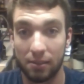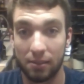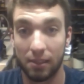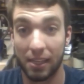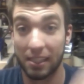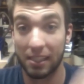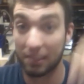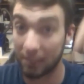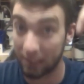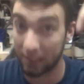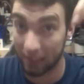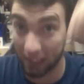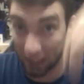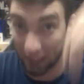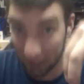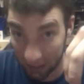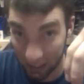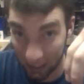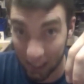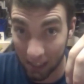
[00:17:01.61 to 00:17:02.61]
that stick
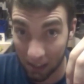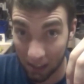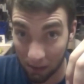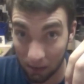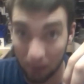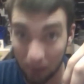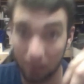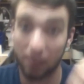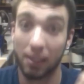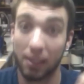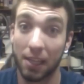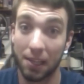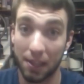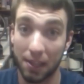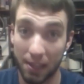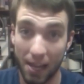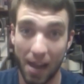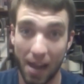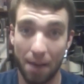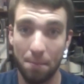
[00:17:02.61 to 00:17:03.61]
down like
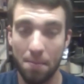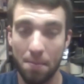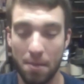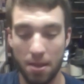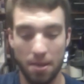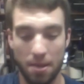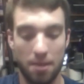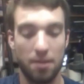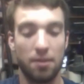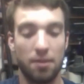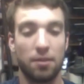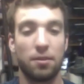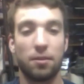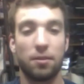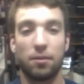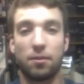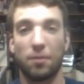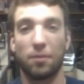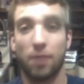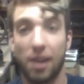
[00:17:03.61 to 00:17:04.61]
that.
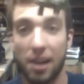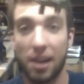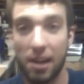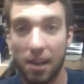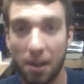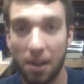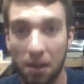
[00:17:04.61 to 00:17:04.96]
Right here,